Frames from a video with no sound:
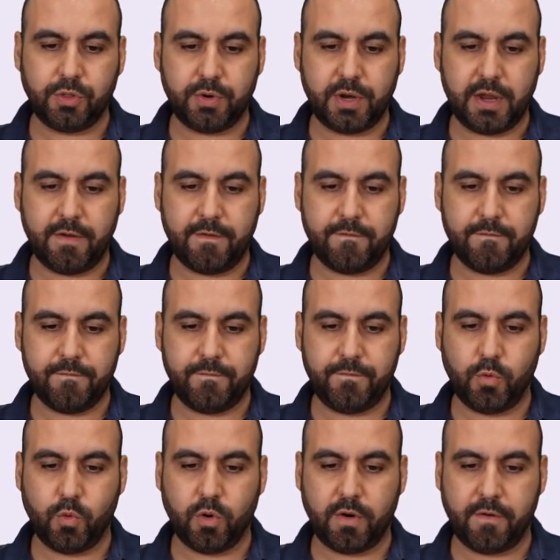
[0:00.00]
3,
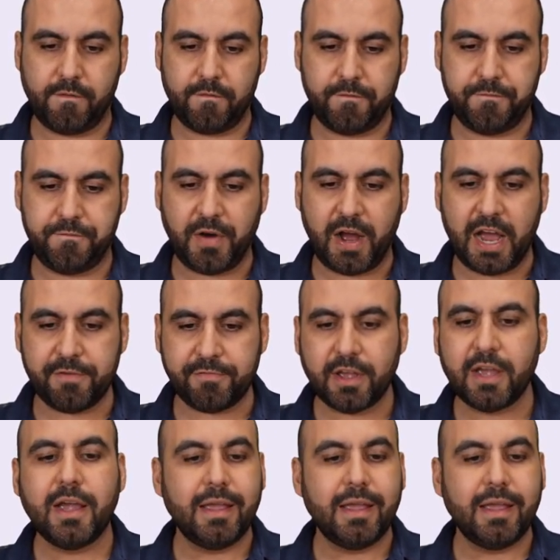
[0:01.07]
4, 5.